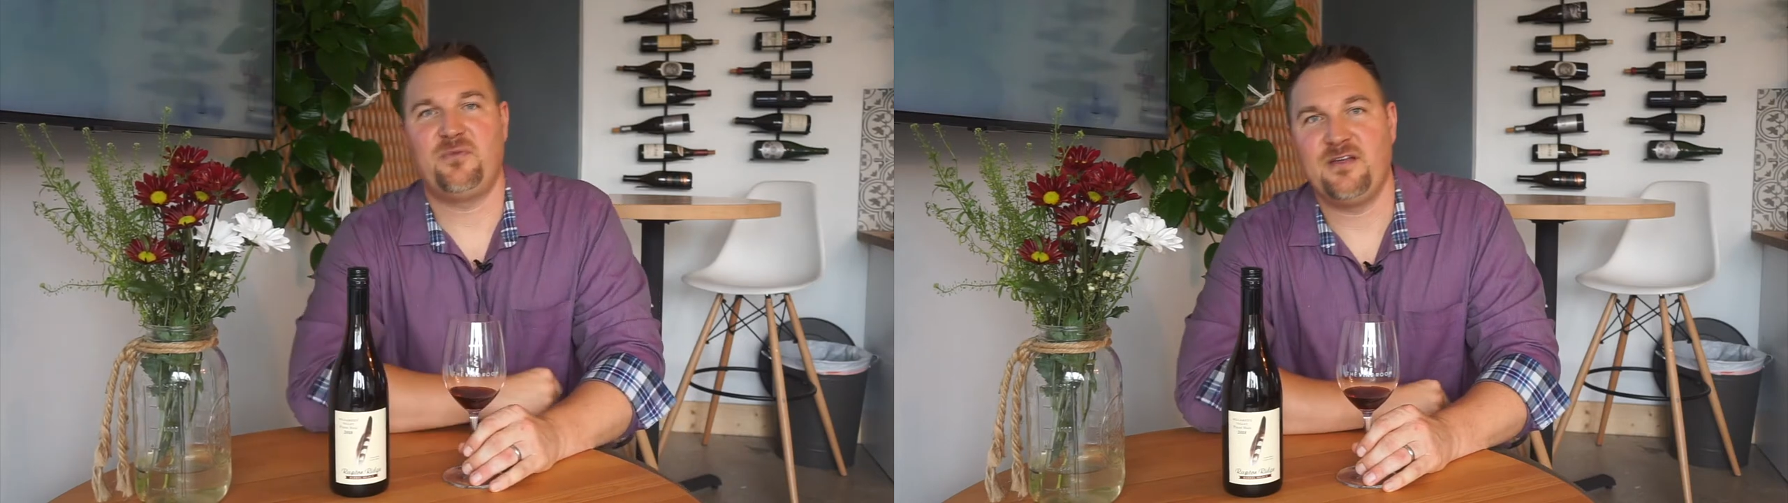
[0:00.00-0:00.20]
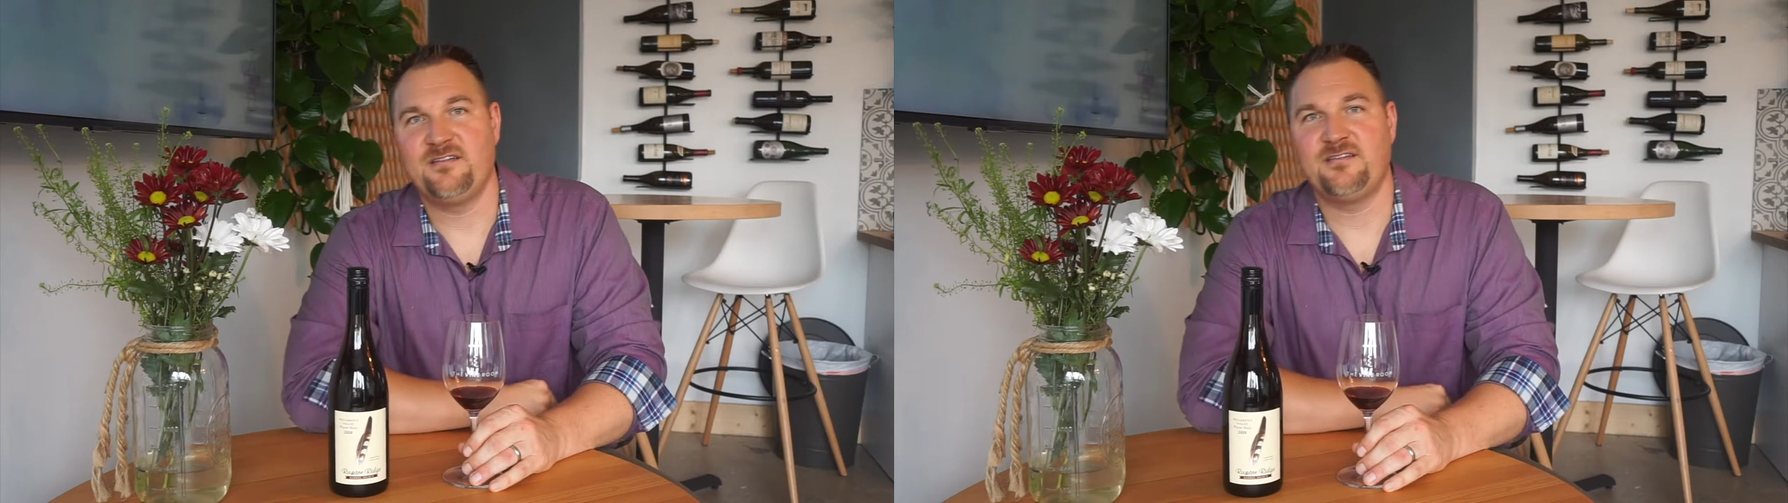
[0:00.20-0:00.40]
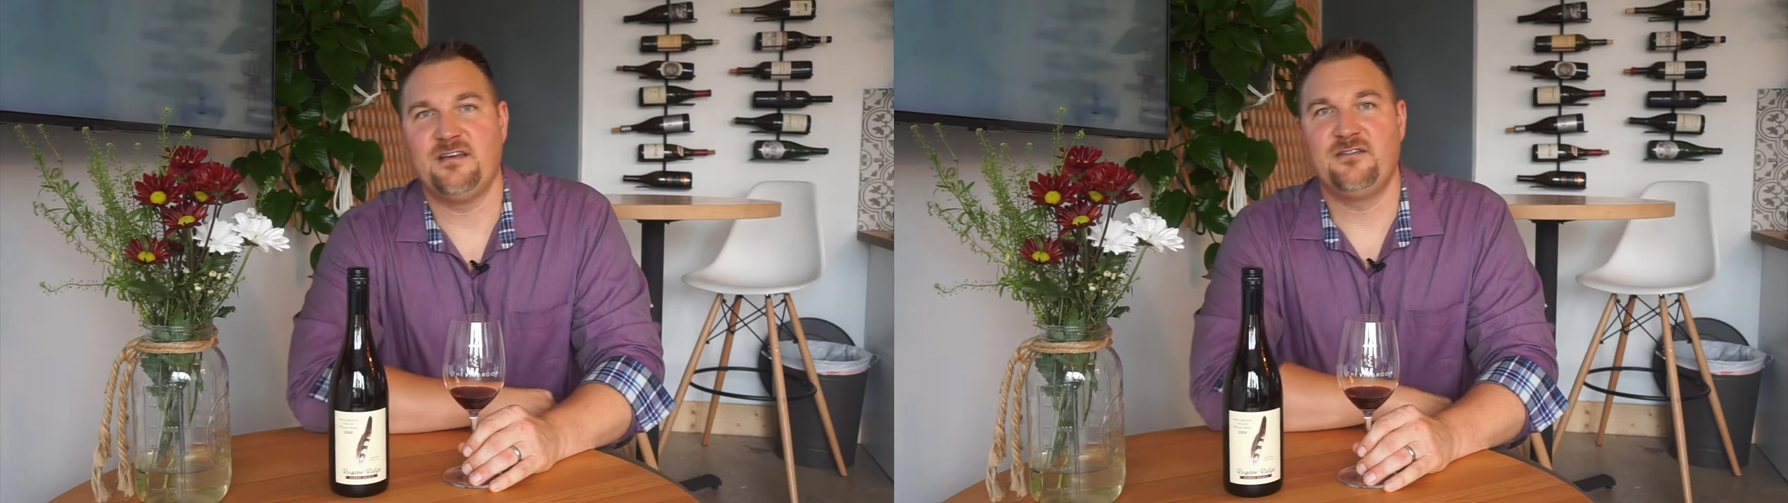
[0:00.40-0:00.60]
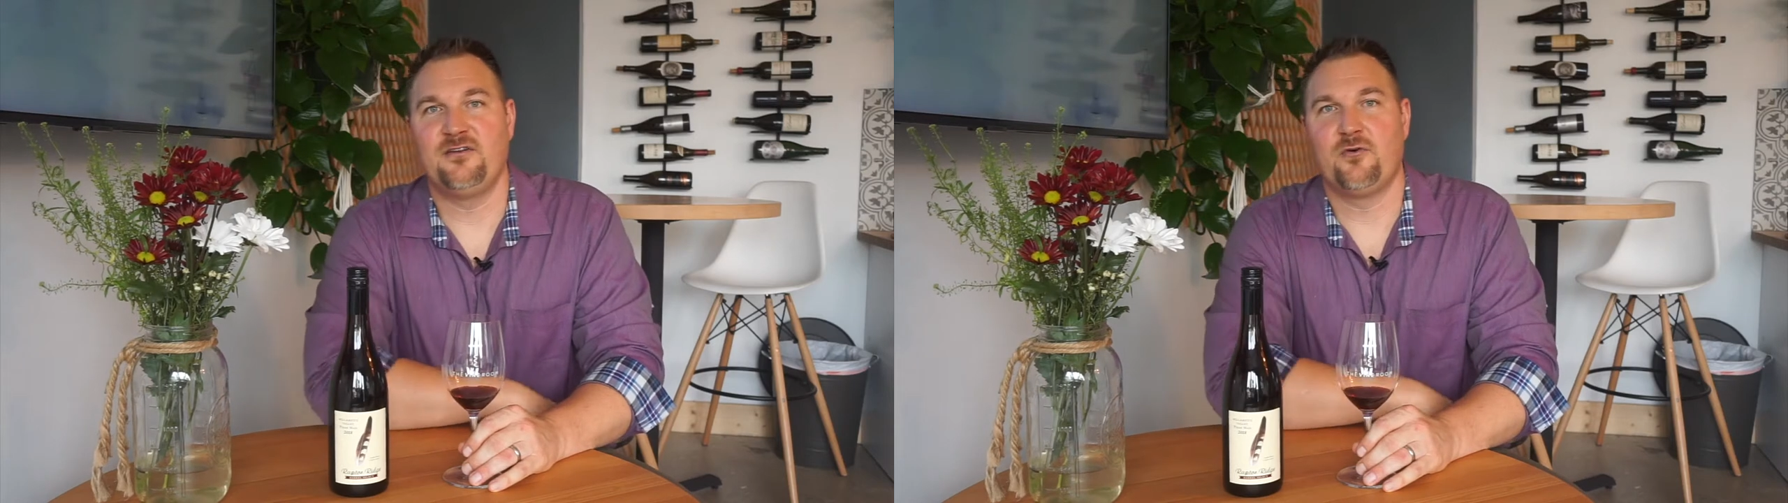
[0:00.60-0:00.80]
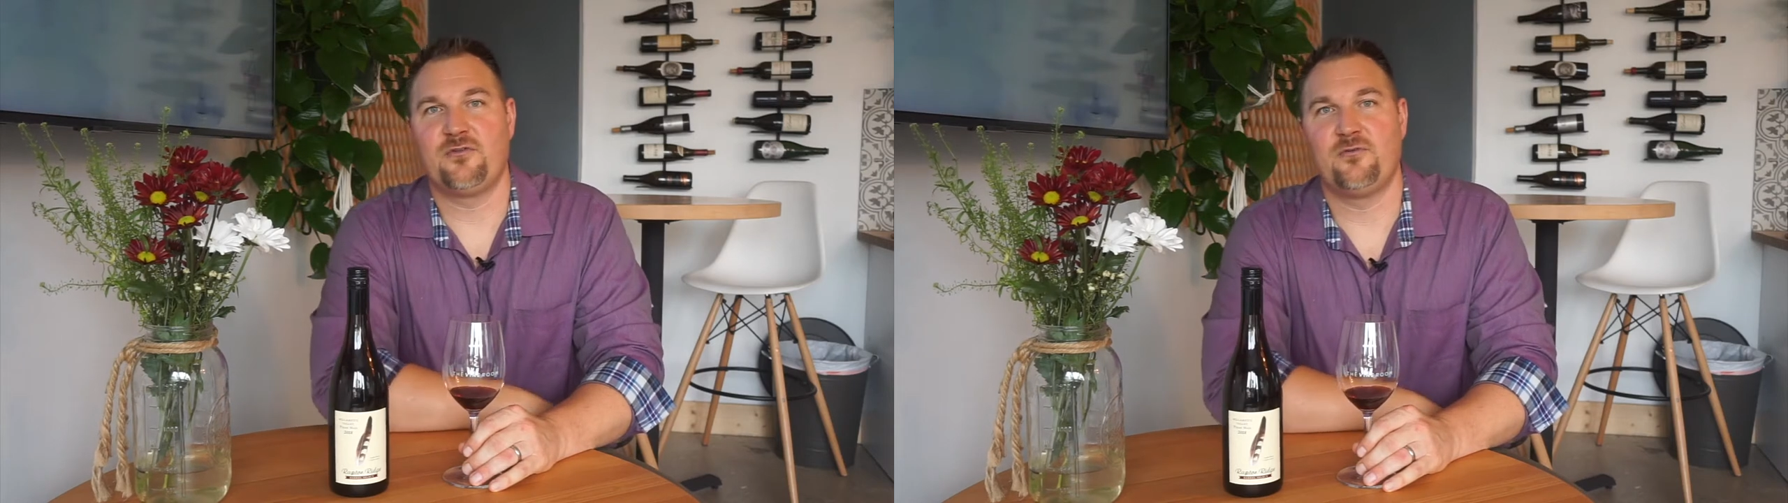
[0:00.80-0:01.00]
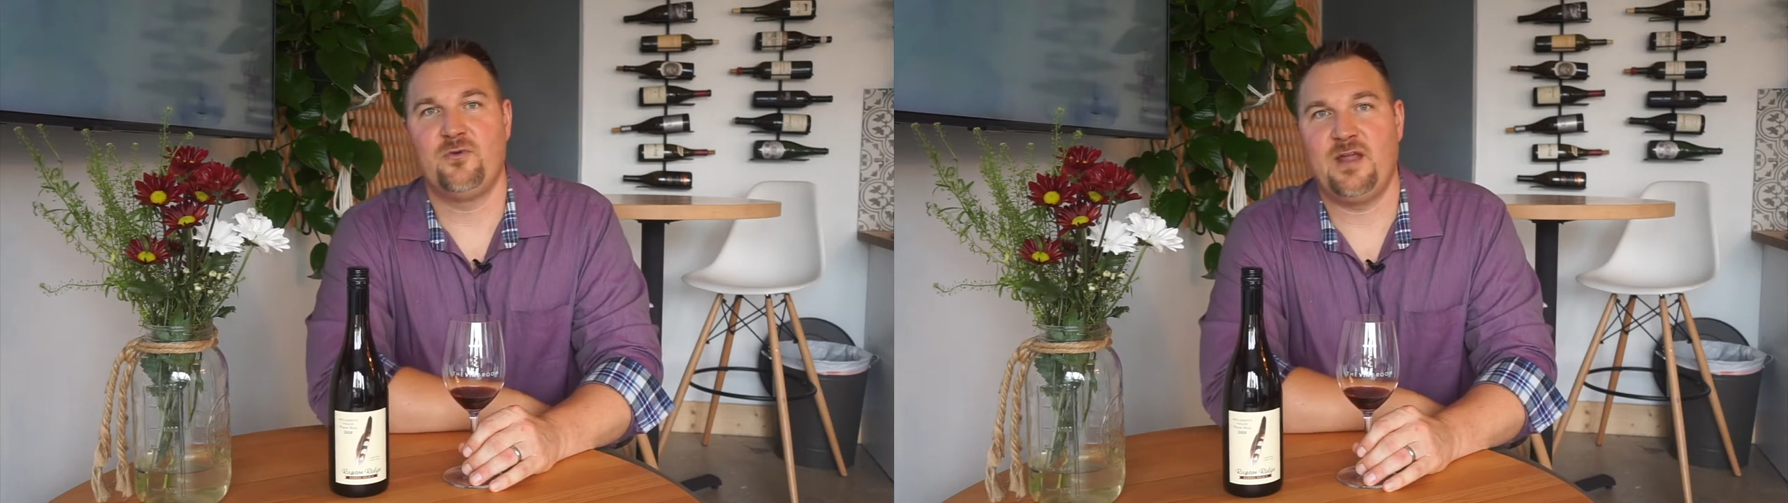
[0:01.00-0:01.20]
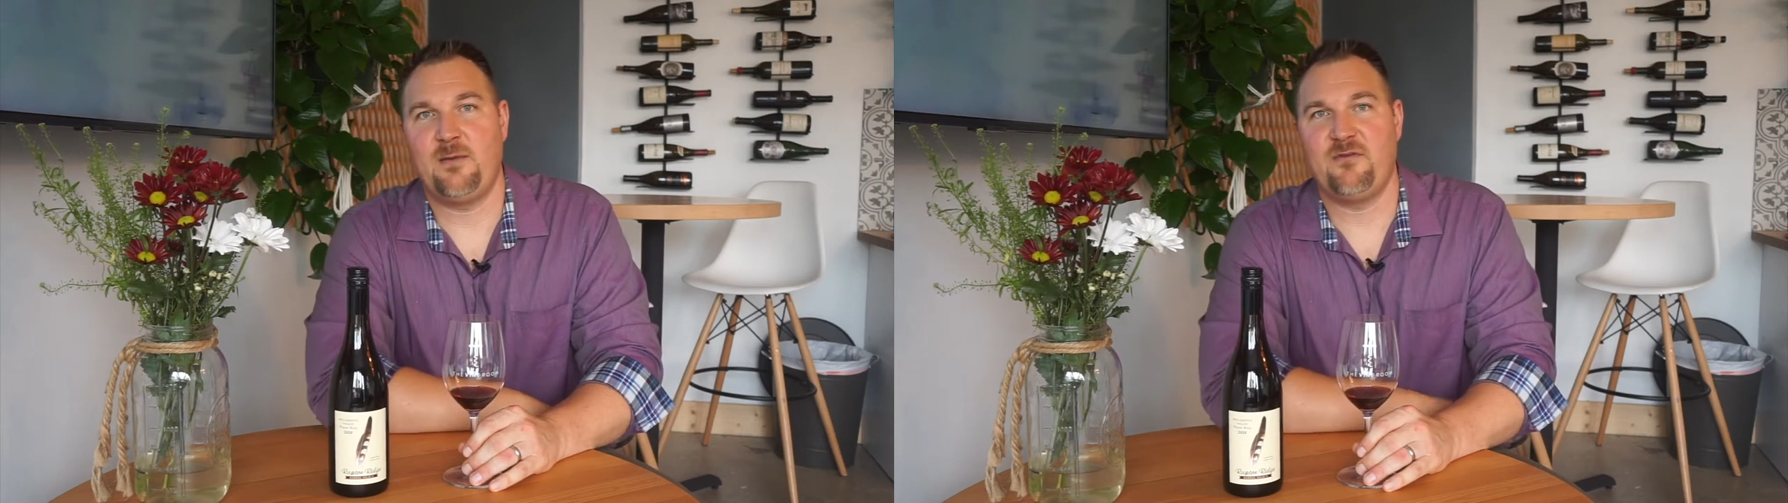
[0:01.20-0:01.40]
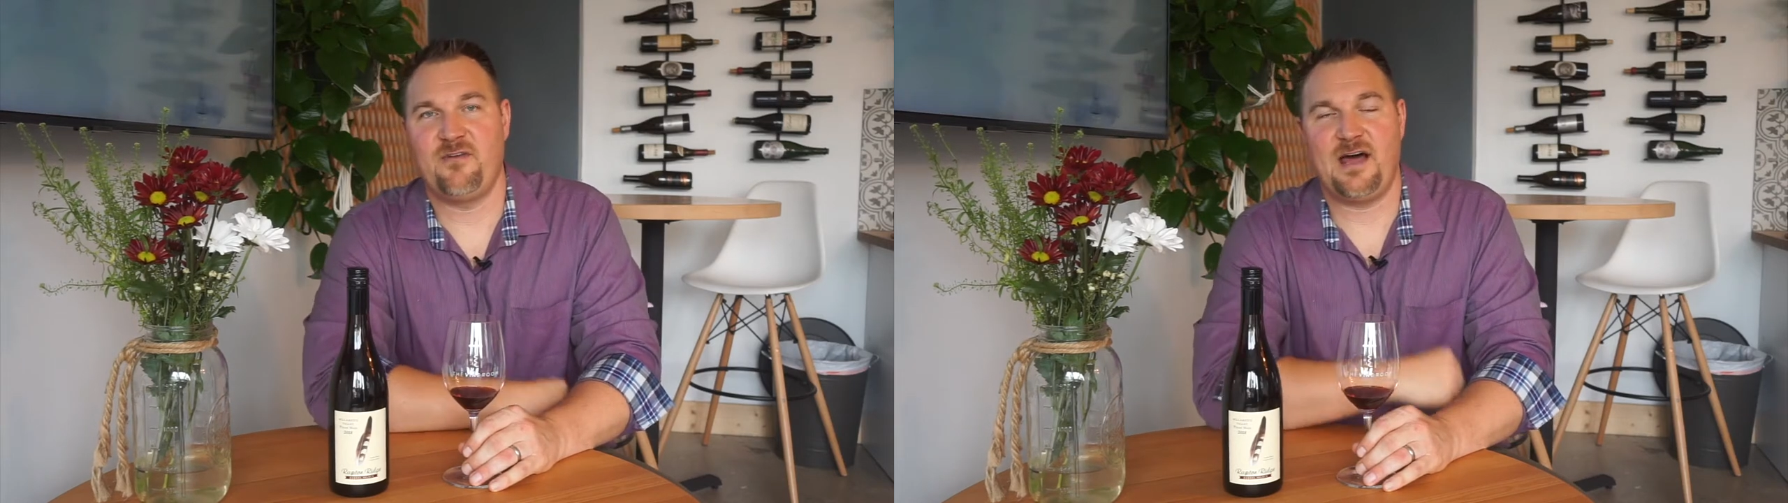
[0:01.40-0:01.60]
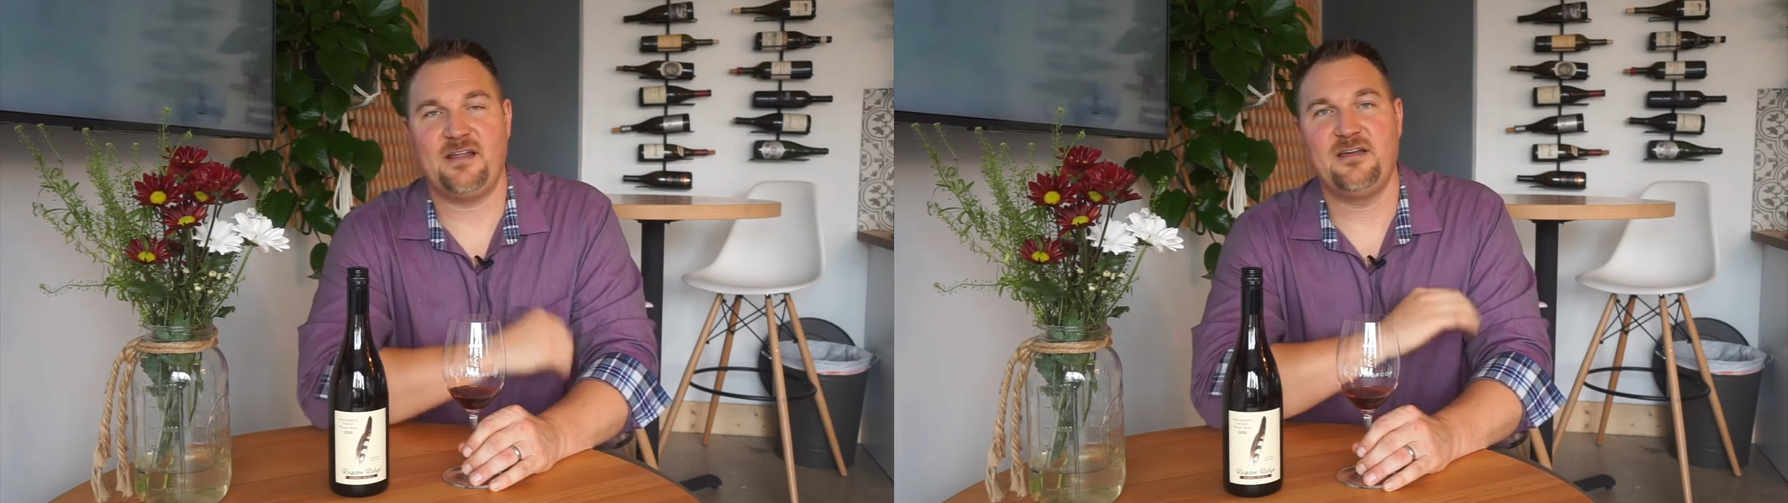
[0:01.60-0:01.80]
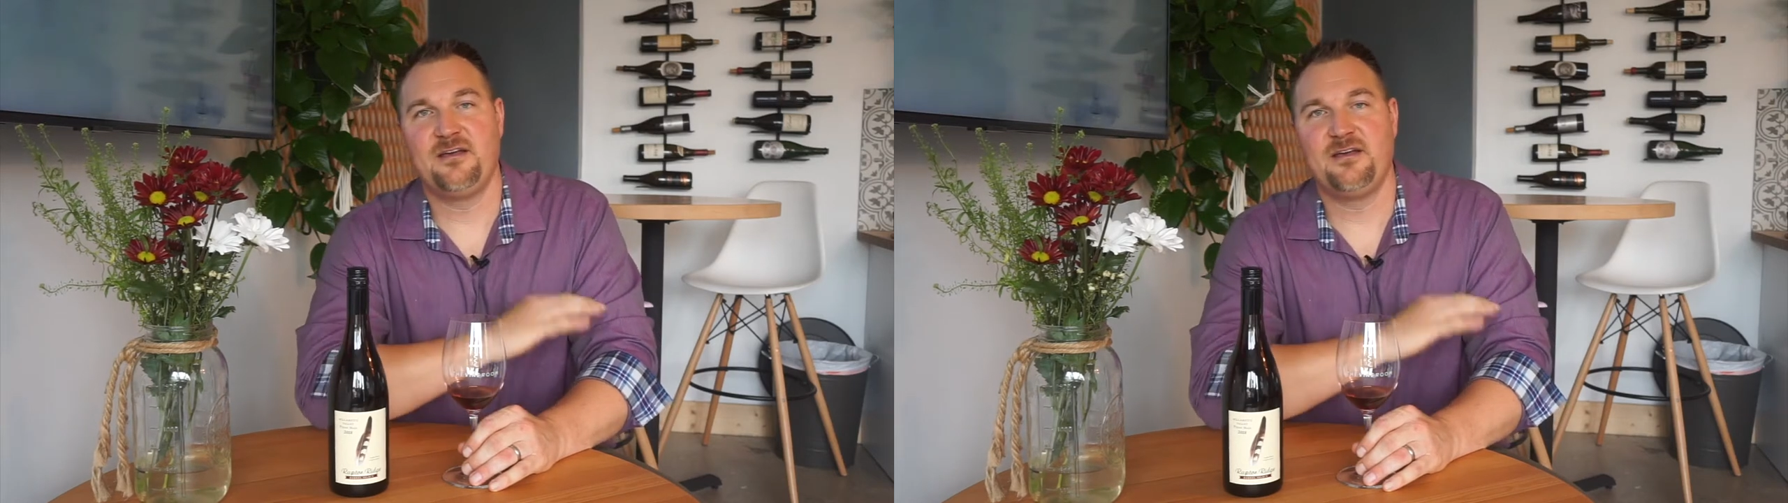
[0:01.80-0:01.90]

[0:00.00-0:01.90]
place in the northern Willamette Valley